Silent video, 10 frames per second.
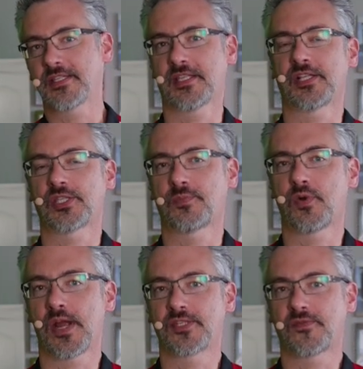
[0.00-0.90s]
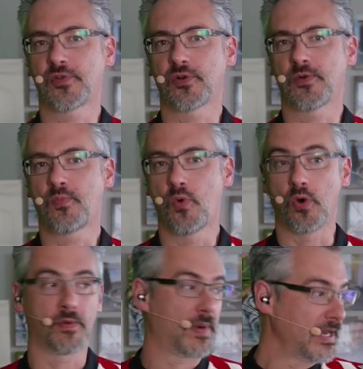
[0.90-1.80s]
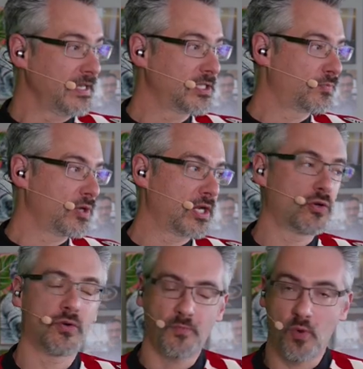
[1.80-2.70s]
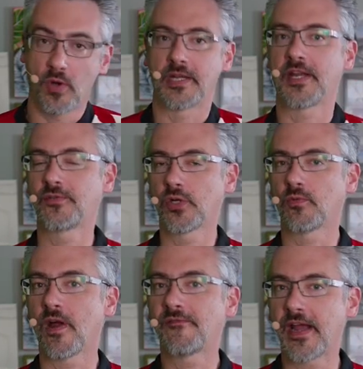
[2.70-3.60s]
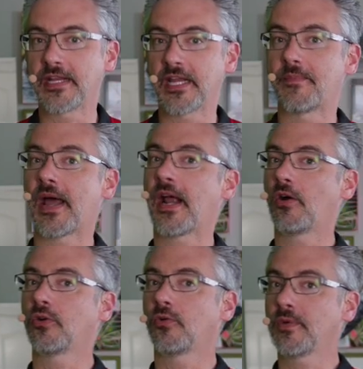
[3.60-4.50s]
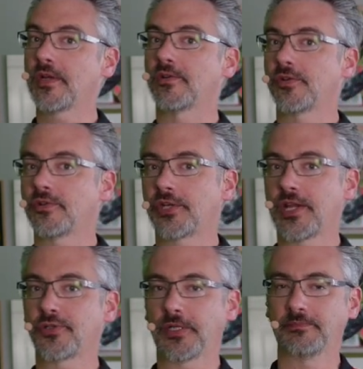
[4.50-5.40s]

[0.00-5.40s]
That's the price for the report. But I think it's a pretty good report and gives you a rough idea about how careers are changing.